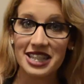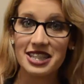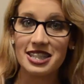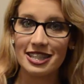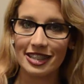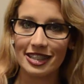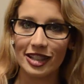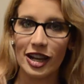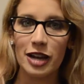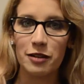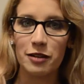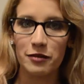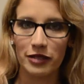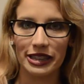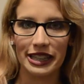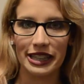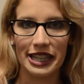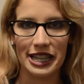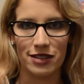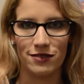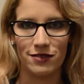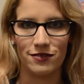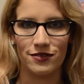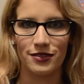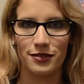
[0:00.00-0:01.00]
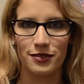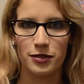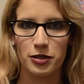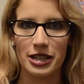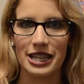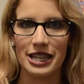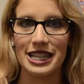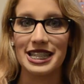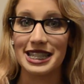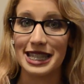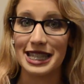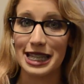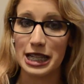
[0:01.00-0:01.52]
Slight relief
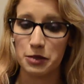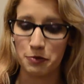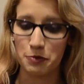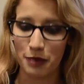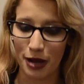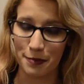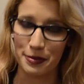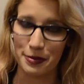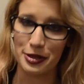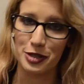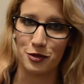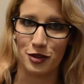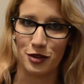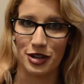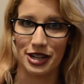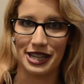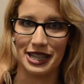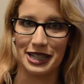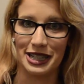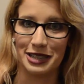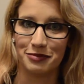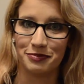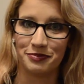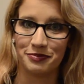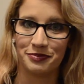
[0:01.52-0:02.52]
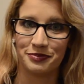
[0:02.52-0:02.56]
is these puppies right here.